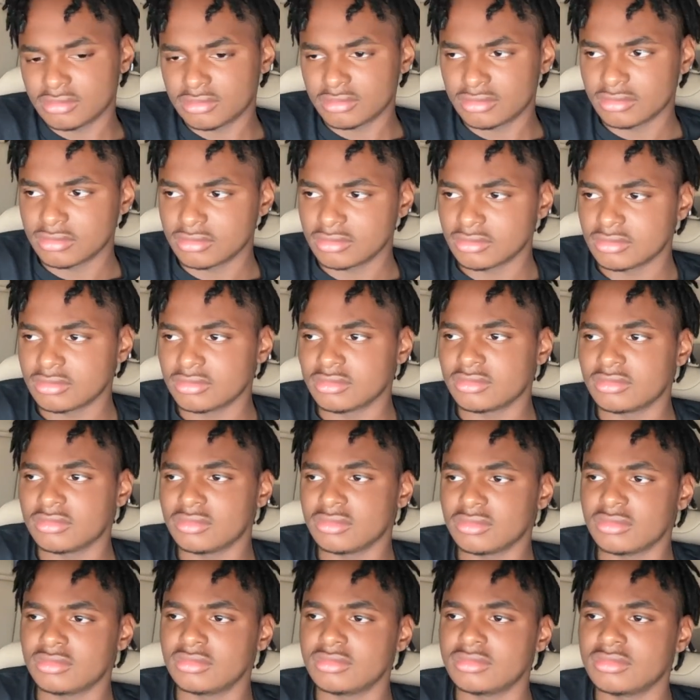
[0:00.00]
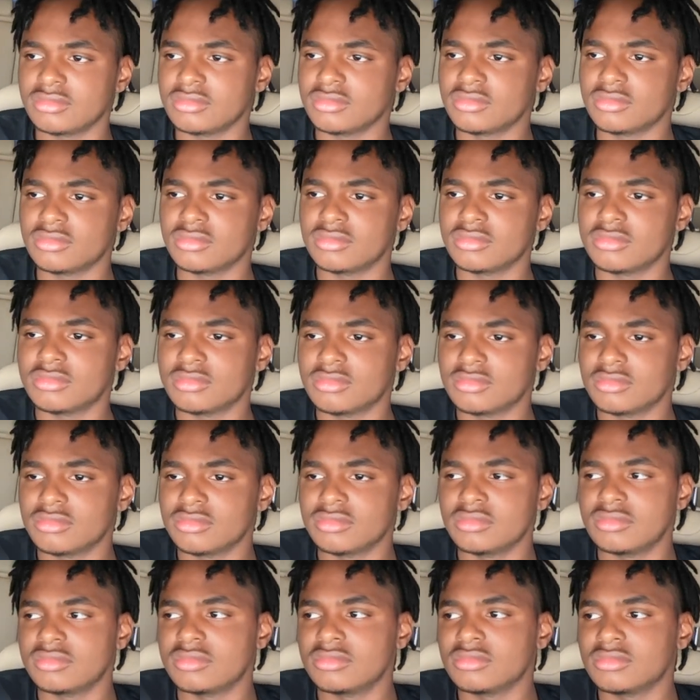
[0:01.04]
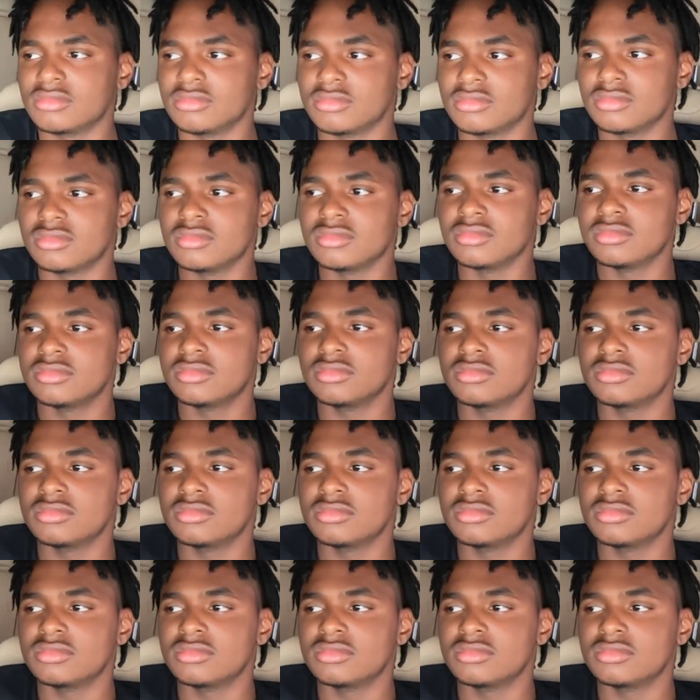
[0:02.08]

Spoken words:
(not speaking)